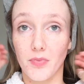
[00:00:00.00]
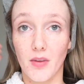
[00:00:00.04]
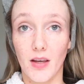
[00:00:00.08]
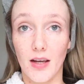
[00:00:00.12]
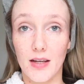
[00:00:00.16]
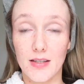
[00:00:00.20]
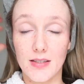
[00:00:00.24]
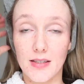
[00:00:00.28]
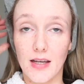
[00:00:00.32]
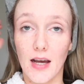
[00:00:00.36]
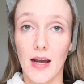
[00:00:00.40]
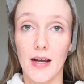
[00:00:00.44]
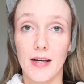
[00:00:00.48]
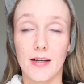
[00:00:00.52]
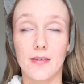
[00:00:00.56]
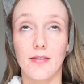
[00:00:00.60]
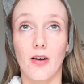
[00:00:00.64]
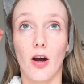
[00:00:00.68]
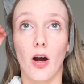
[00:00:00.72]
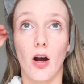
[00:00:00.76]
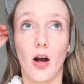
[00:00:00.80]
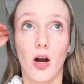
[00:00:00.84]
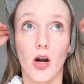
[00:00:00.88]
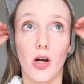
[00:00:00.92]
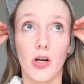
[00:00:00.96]
it's kind of
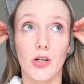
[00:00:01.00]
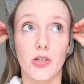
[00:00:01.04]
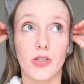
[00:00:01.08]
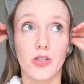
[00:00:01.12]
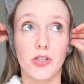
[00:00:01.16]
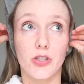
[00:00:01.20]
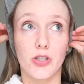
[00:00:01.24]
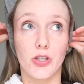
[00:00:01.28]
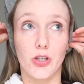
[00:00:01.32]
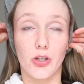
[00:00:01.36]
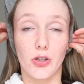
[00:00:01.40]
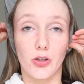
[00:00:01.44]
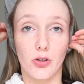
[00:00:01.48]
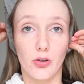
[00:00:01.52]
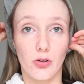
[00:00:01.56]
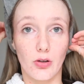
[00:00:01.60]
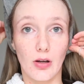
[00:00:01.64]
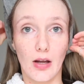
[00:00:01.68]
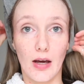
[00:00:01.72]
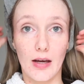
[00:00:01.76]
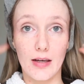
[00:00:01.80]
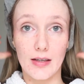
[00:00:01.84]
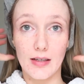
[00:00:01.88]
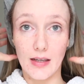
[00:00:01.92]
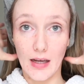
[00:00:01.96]
hard to
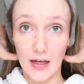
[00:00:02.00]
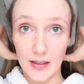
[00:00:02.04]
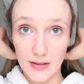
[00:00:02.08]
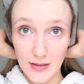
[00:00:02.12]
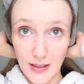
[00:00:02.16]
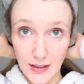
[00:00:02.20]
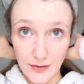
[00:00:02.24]
like get